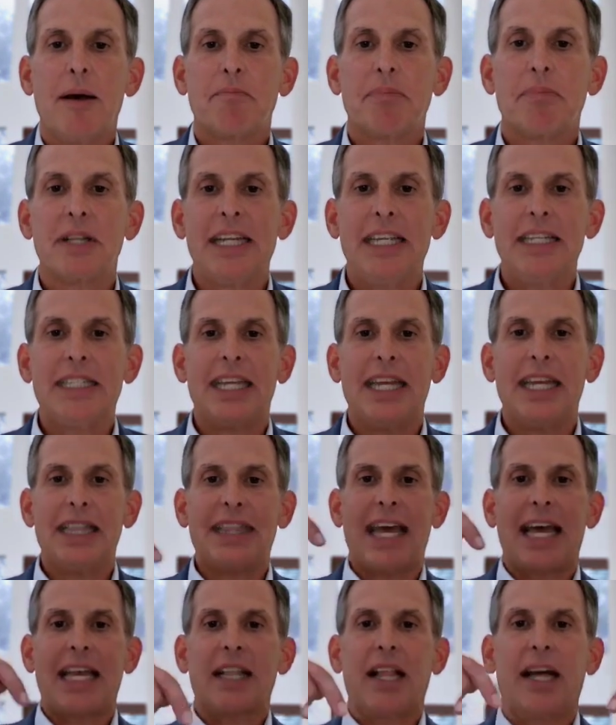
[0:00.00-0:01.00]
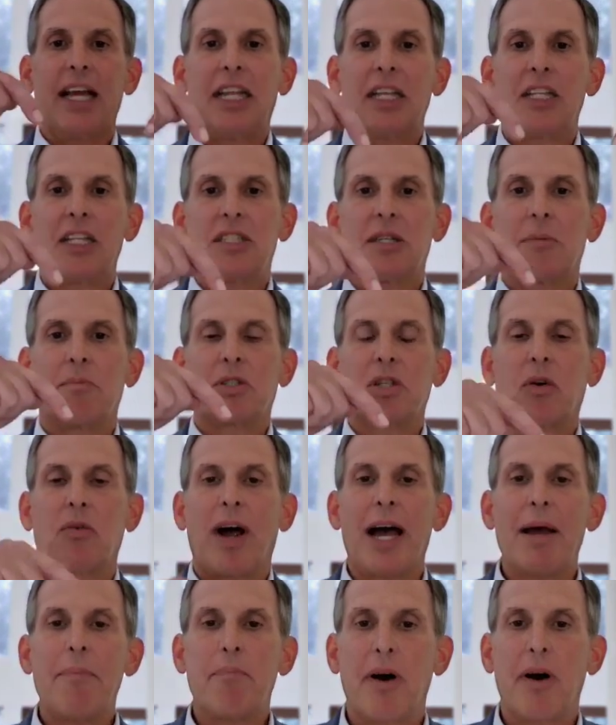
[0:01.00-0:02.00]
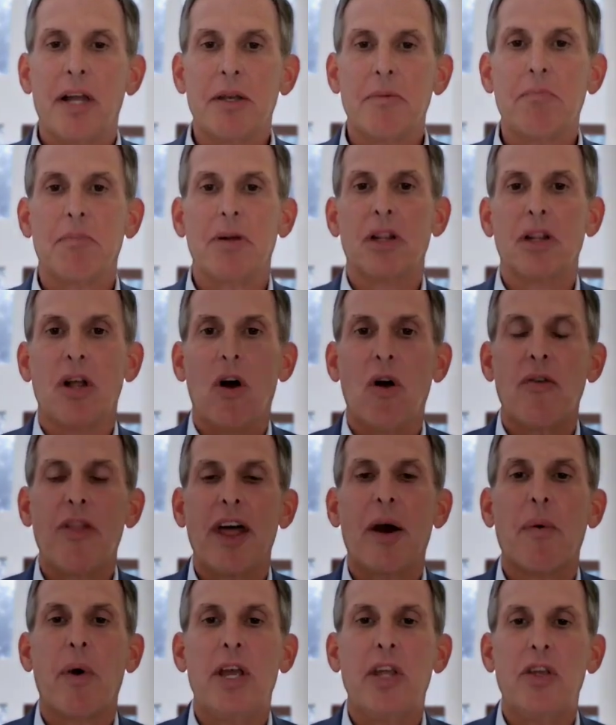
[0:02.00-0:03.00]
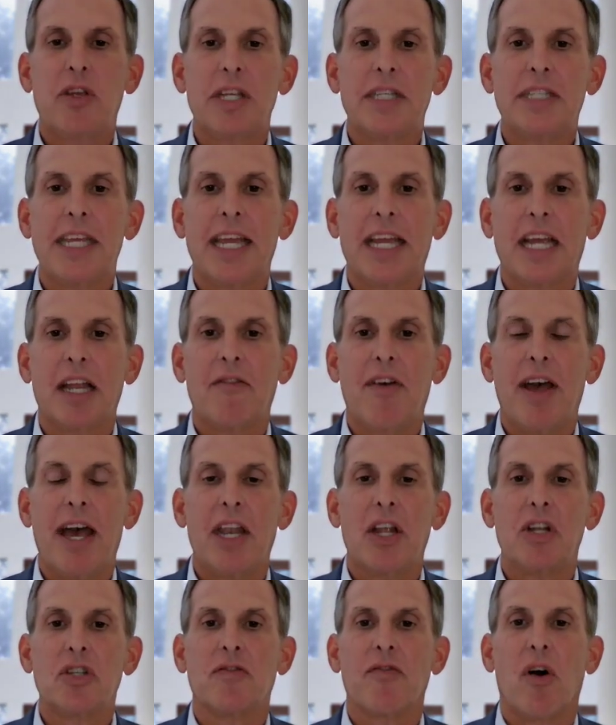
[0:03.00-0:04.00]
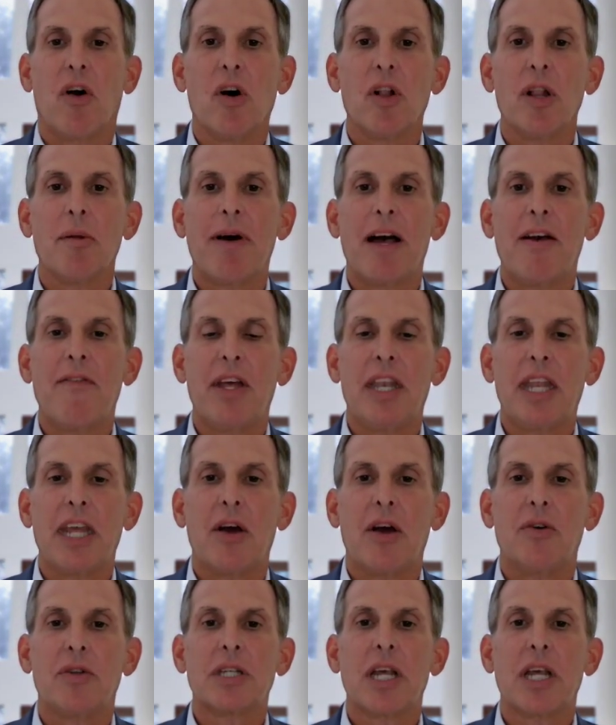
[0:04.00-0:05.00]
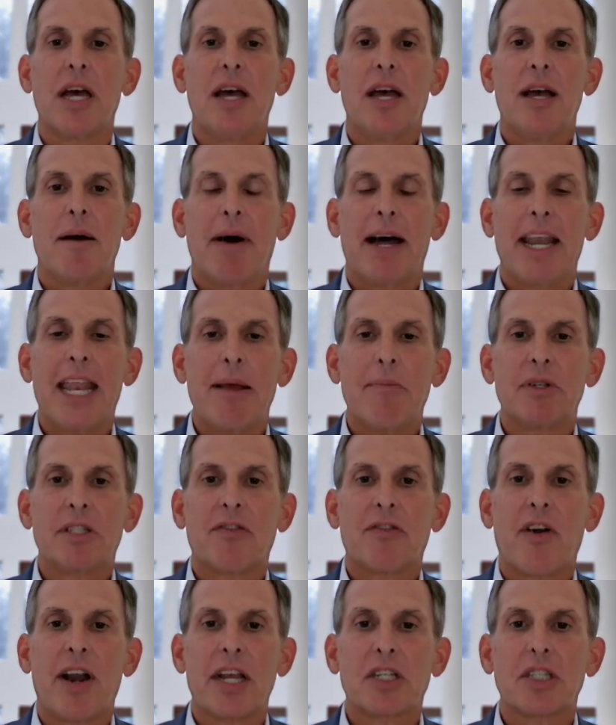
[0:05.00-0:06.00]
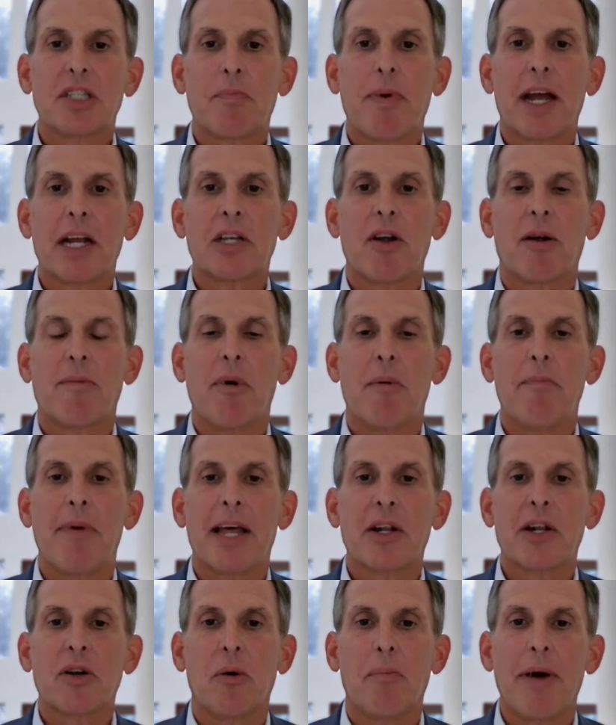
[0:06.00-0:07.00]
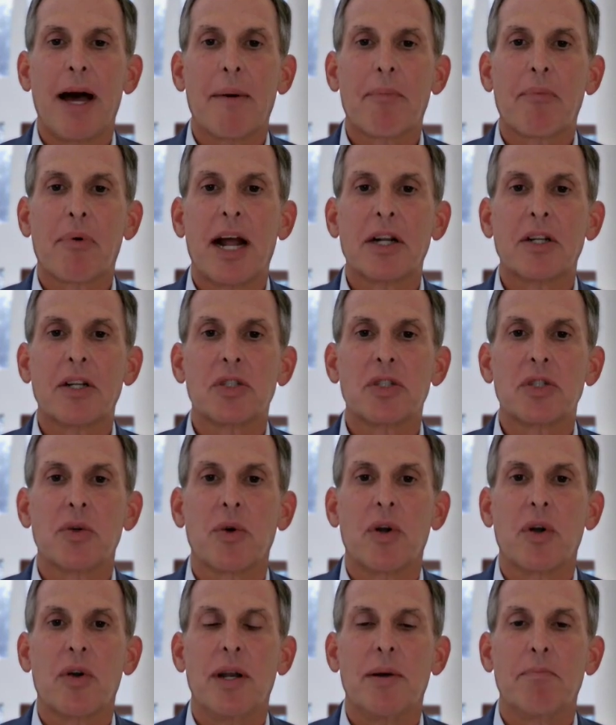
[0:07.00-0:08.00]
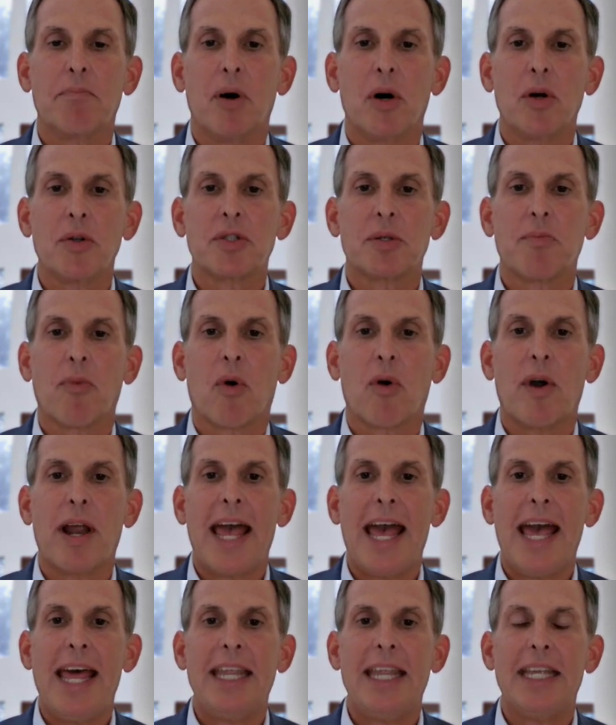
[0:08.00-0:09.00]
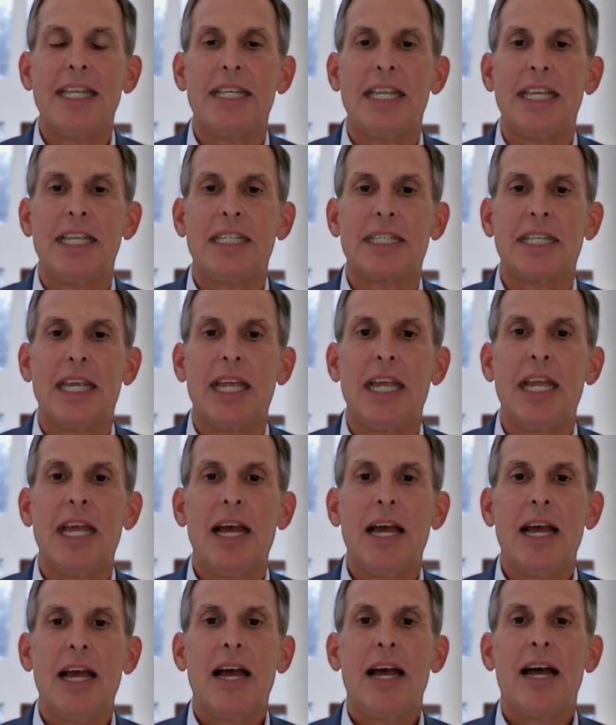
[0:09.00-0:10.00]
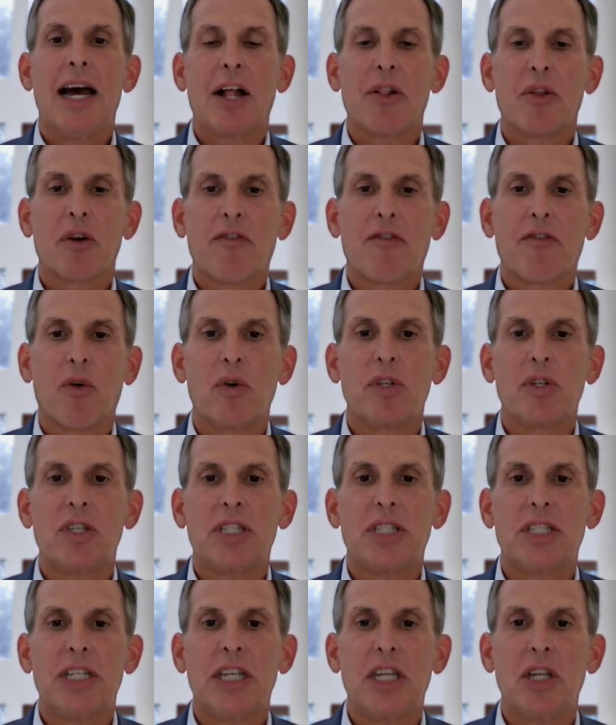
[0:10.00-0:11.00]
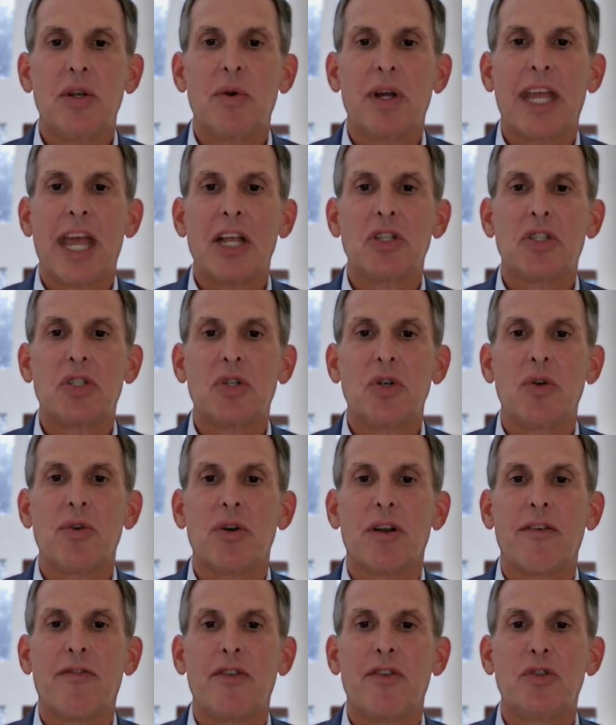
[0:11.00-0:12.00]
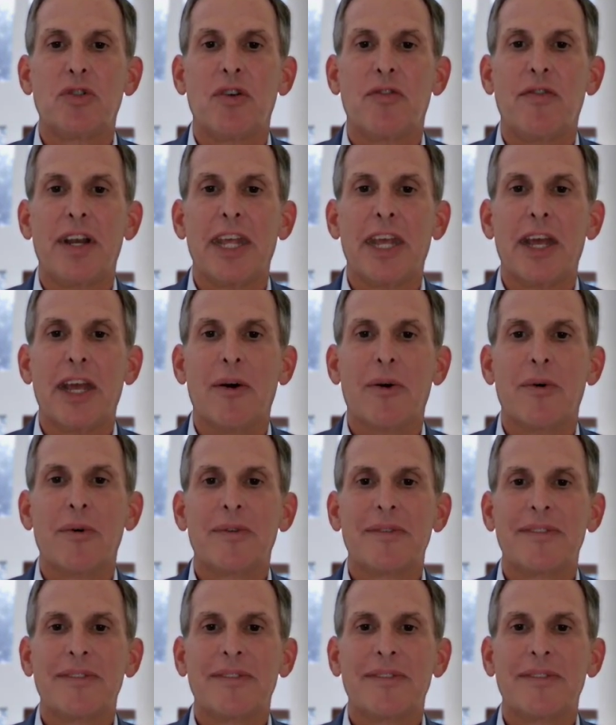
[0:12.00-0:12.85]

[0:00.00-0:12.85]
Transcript: Please hit that like and subscribe button below. That way you can take advantage of all of my videos. My name is Frank Spector. I'm a medical malpractice lawyer in Baltimore and in DC. I look forward to seeing you again soon on a future video.